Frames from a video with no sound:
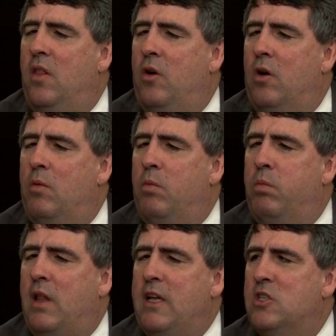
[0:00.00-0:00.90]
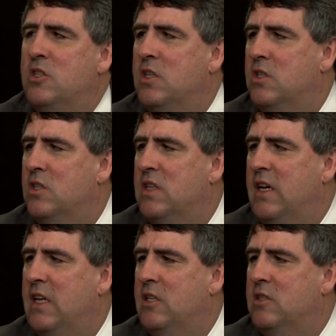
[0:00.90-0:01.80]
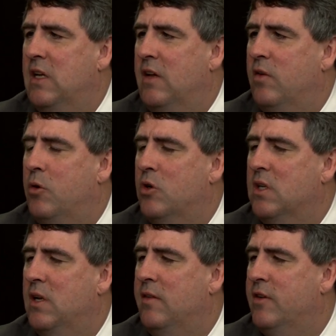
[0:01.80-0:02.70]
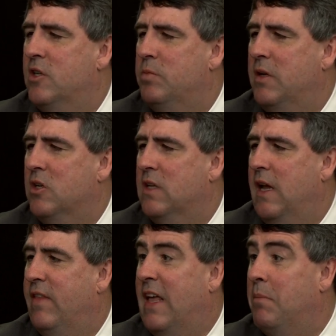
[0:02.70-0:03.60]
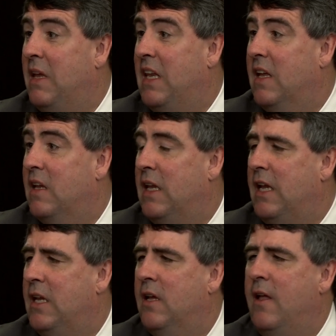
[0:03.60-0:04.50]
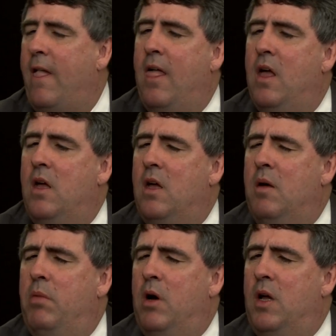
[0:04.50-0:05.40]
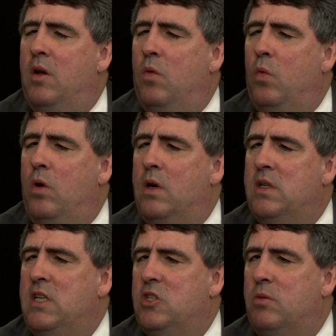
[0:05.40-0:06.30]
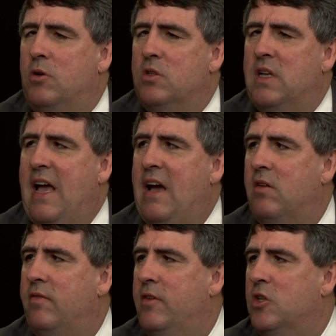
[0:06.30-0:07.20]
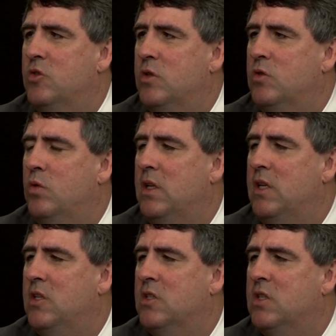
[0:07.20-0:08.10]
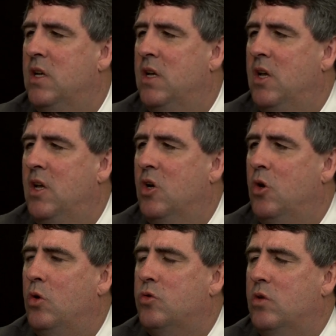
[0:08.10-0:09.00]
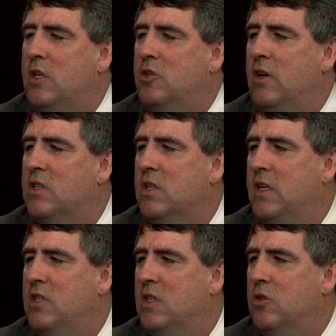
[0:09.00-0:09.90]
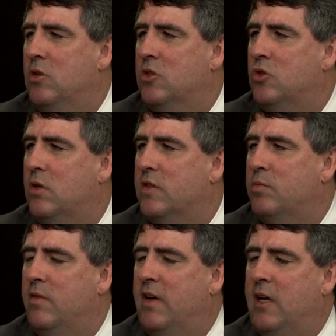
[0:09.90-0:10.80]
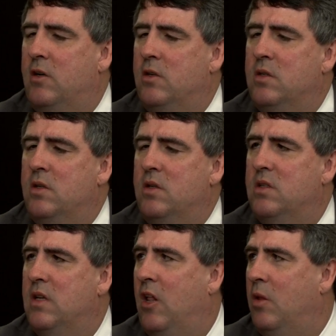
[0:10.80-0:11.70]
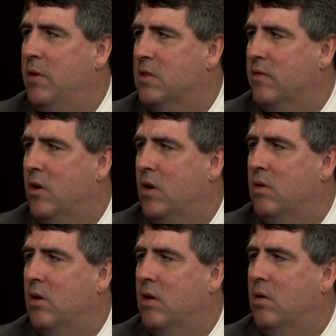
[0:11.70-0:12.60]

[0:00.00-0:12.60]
There are places in society to give a person a fish because they have that immediate need, but we're a teach a person how to fish, which really is culturally translates into the service providers elements of our